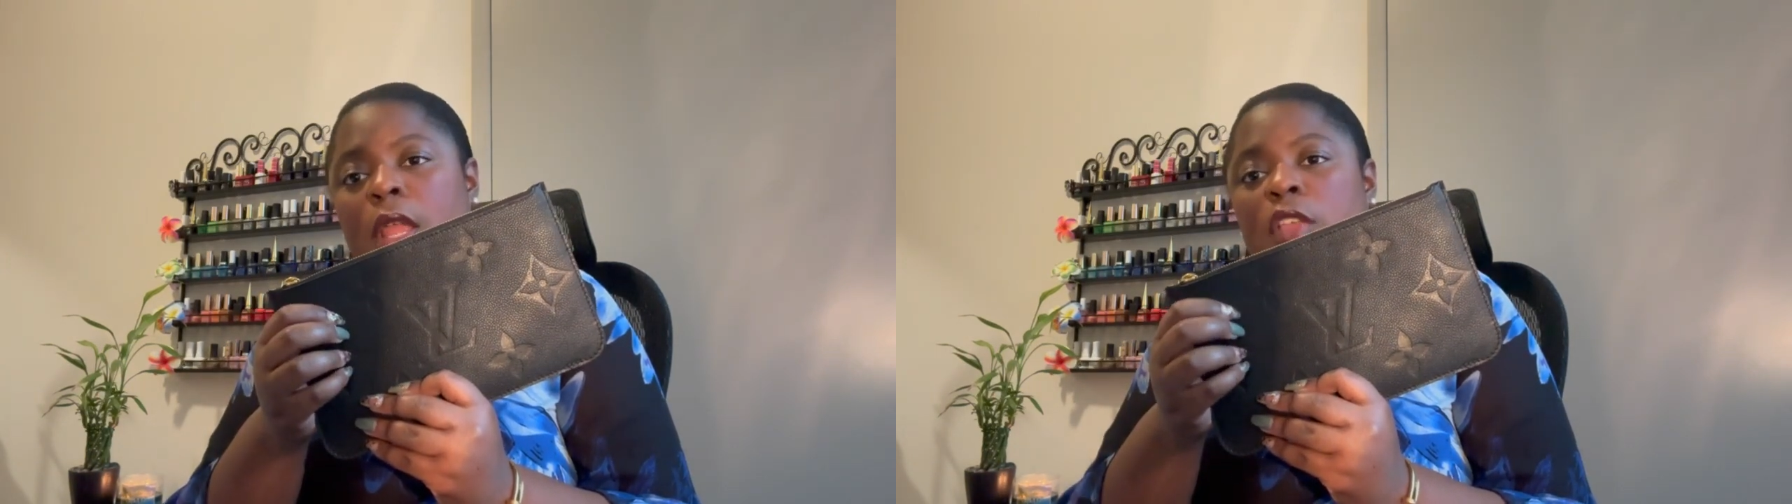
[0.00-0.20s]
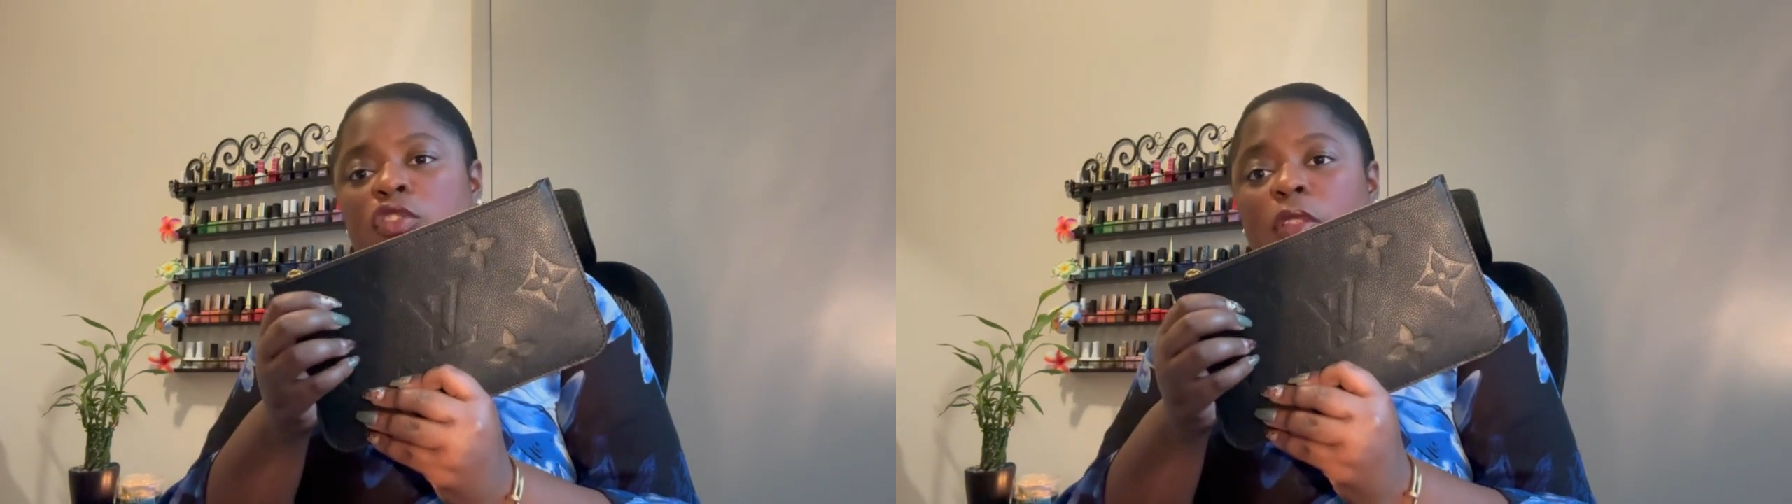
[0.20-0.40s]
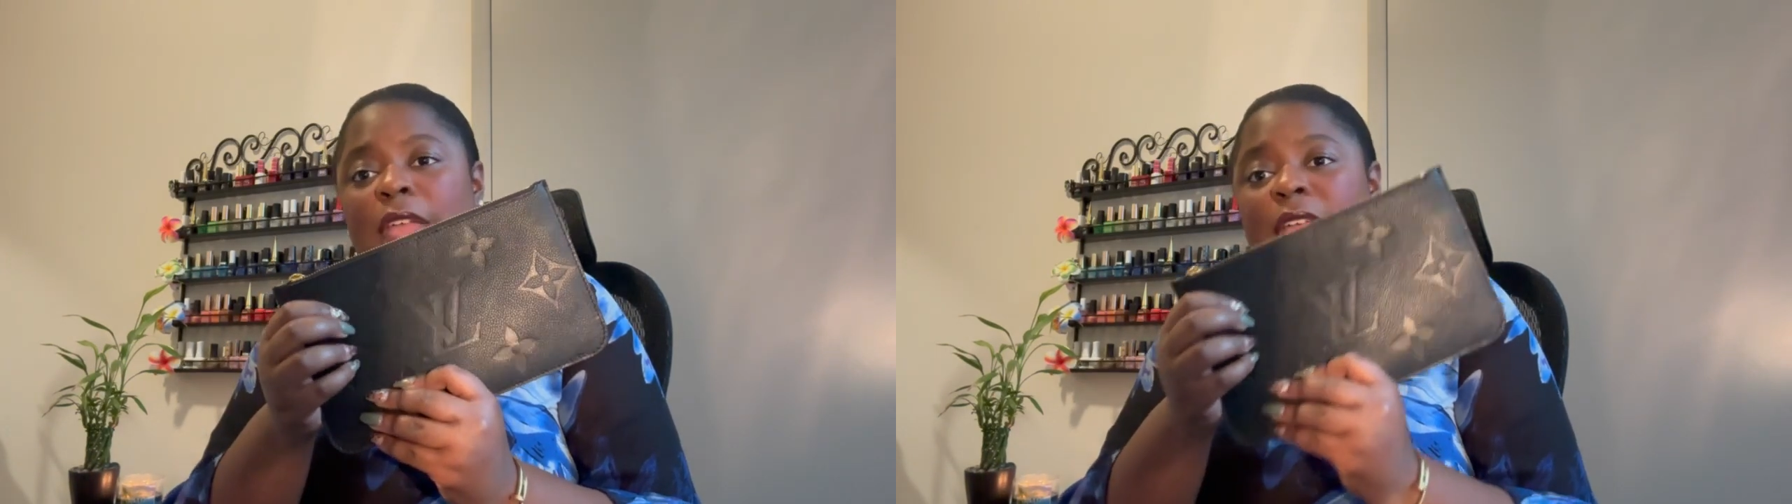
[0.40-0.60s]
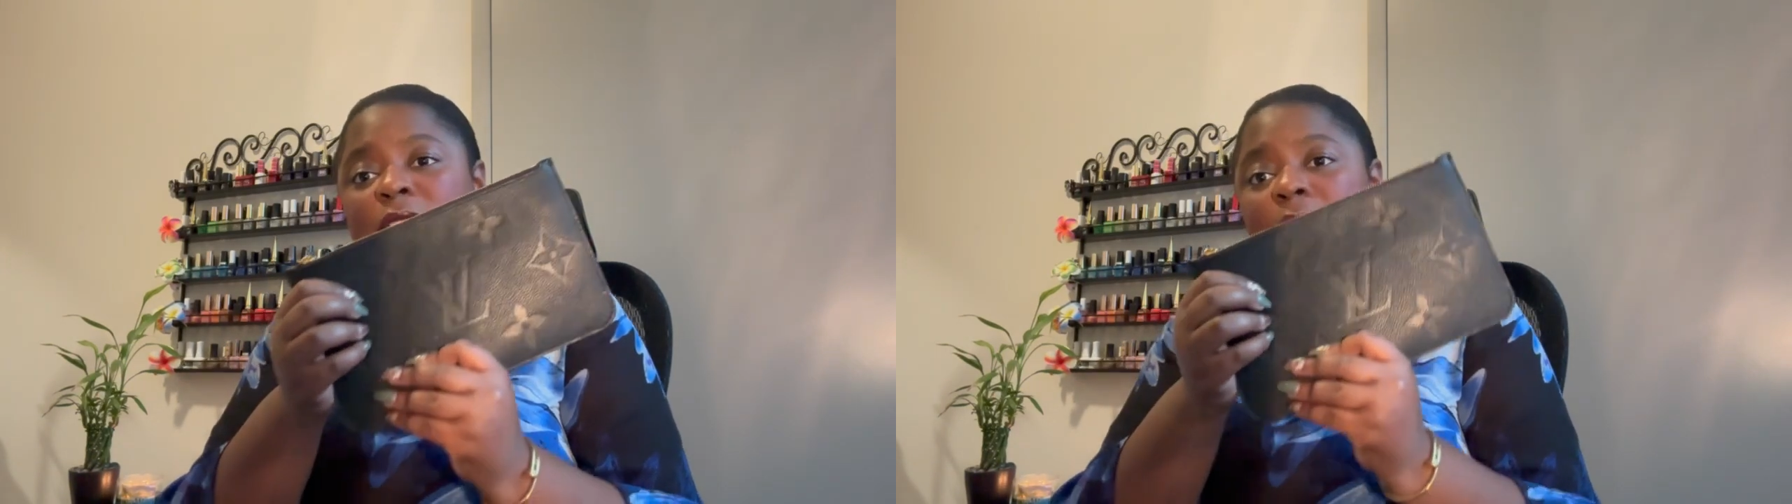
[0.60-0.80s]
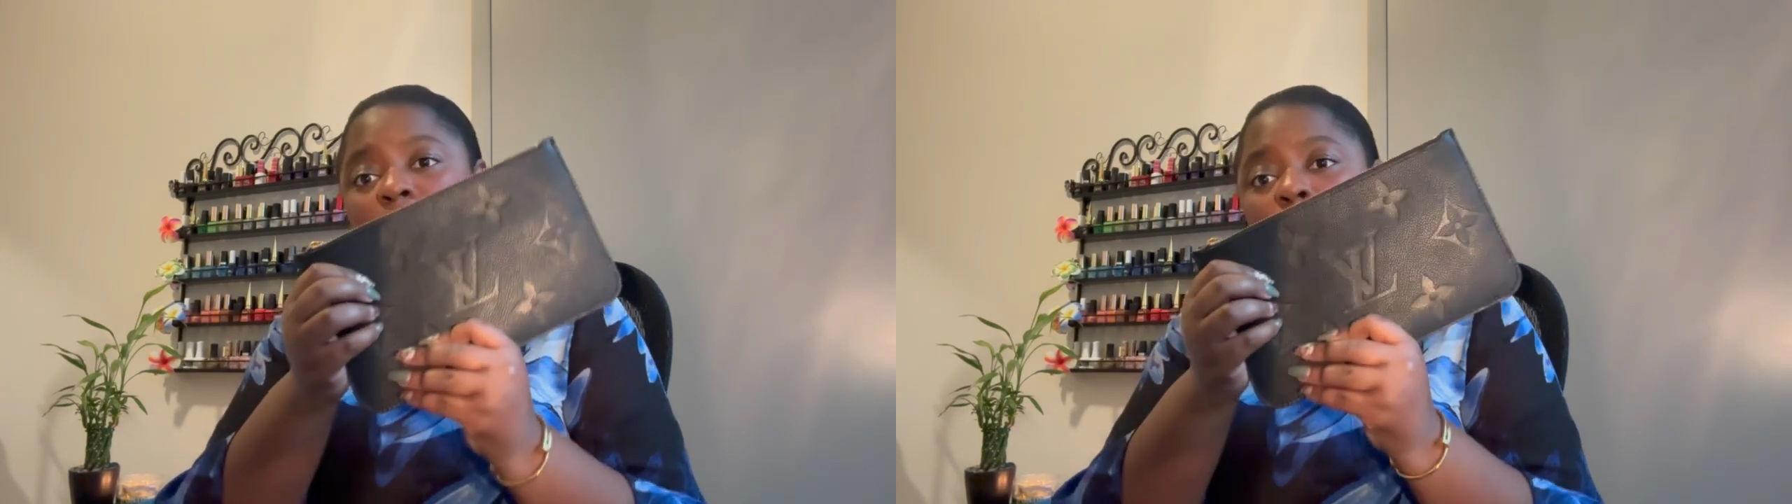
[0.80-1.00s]
So that
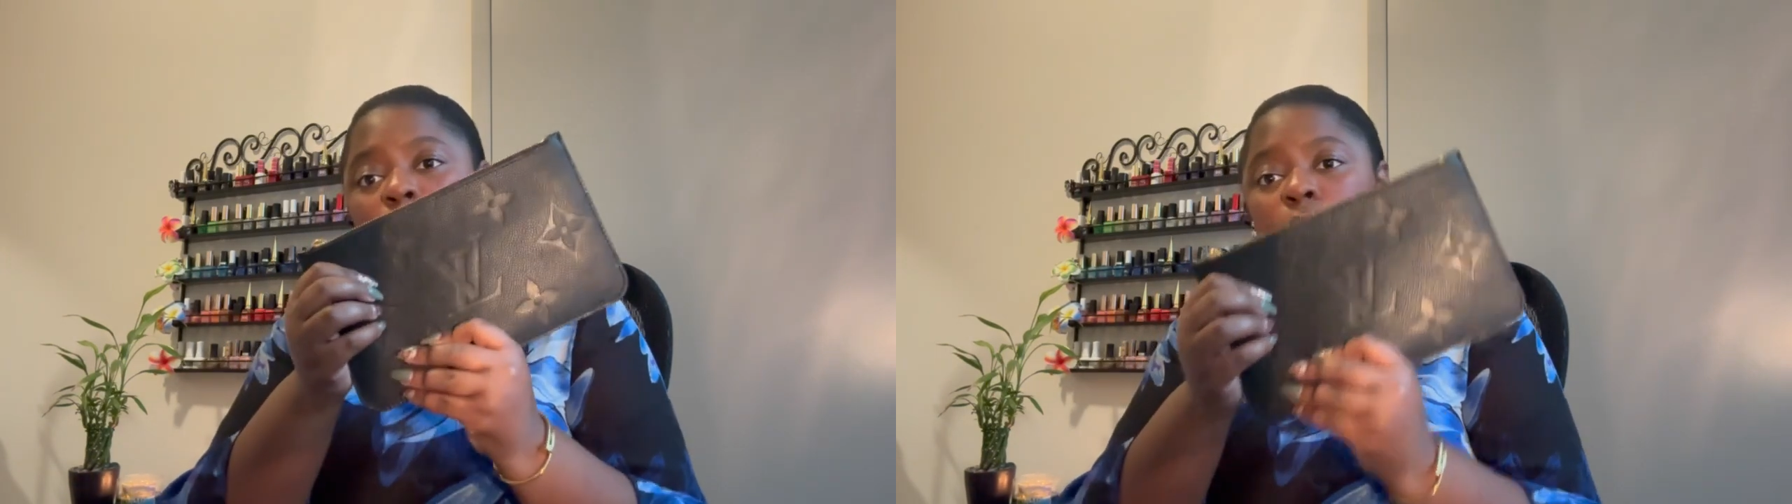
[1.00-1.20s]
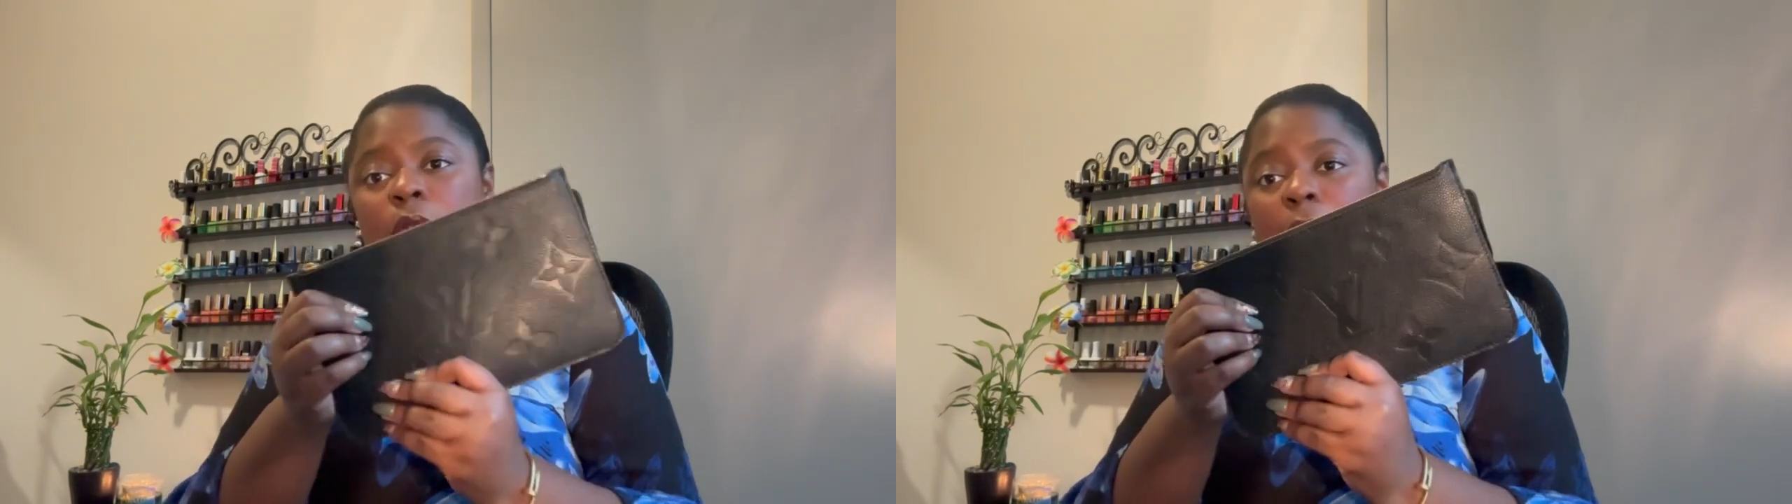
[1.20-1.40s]
is how